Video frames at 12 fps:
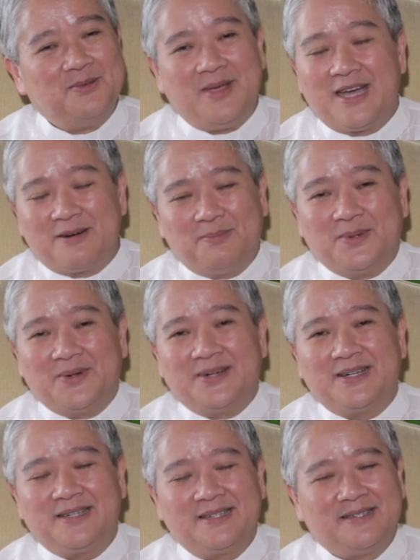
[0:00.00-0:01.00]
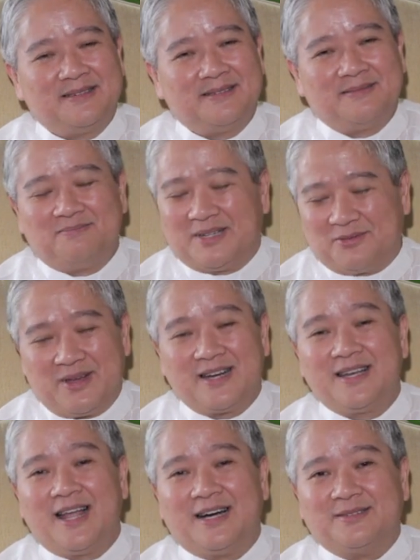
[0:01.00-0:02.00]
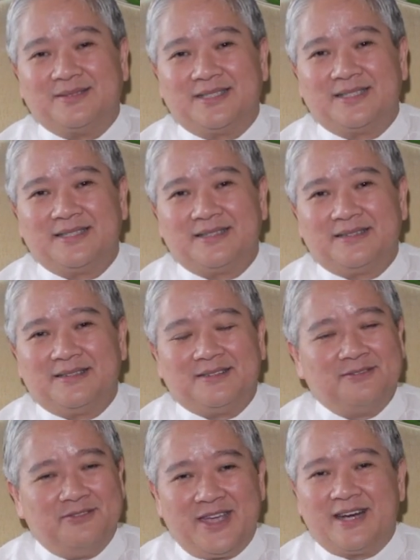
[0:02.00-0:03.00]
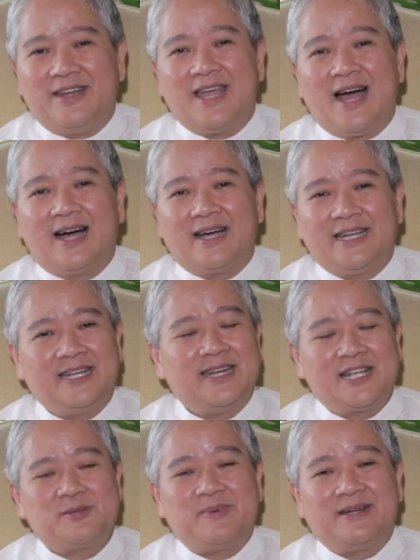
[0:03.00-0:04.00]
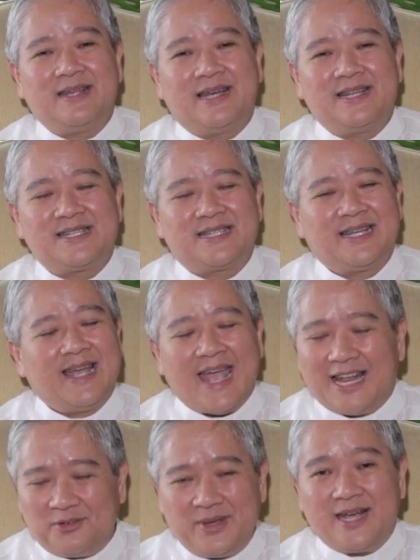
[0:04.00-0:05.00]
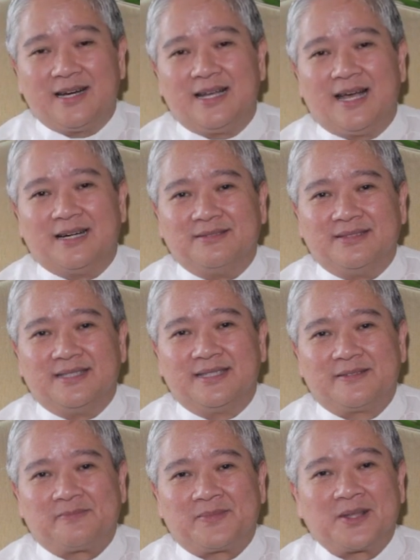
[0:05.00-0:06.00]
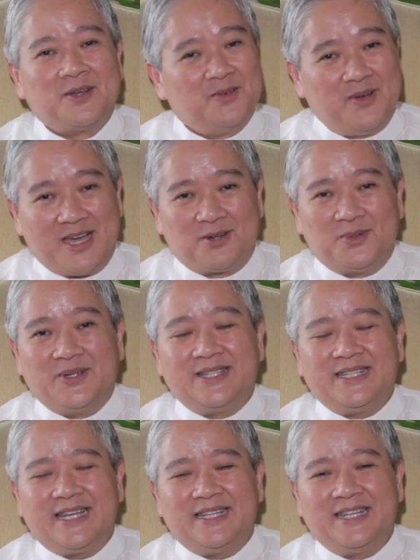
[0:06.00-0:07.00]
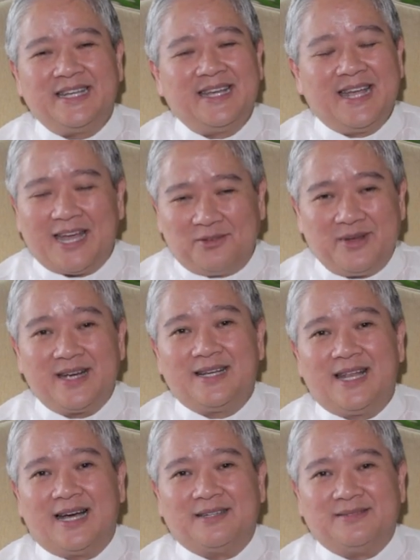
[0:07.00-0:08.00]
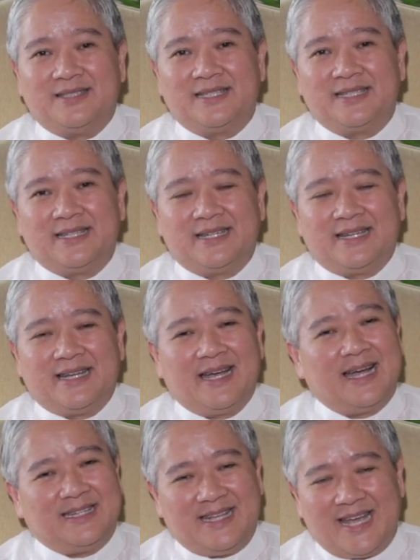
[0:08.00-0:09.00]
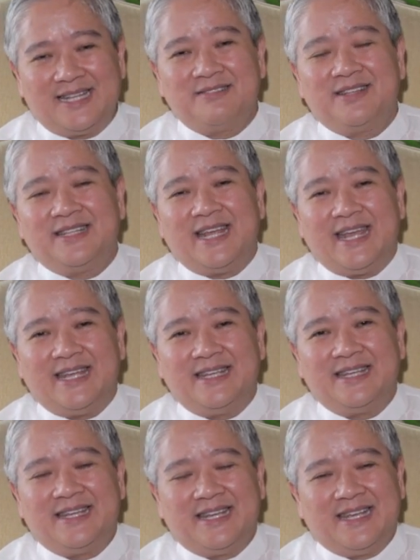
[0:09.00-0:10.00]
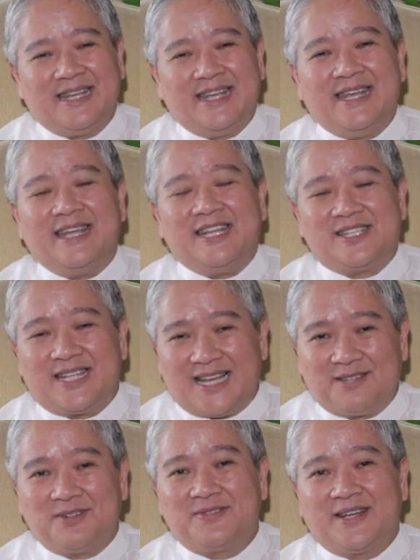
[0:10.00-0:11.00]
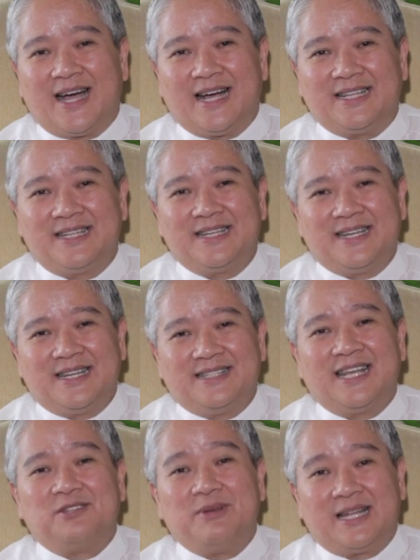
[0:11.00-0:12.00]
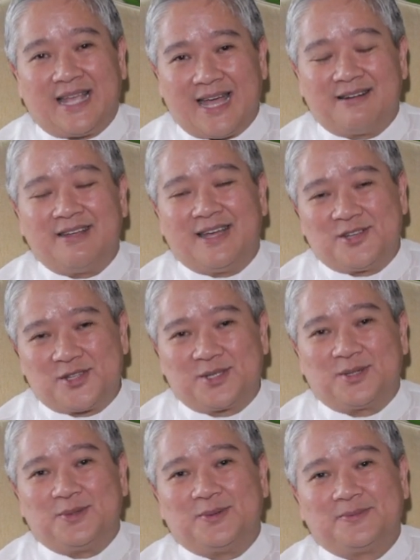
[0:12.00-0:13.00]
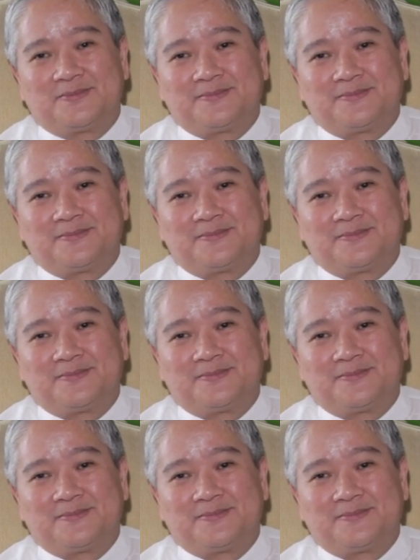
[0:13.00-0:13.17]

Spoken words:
We are poor, but we are loved. We are young and inexperienced, and we are loved. We are wounded, and we are loved. At the end of the day, it is the love of God that will carry us through.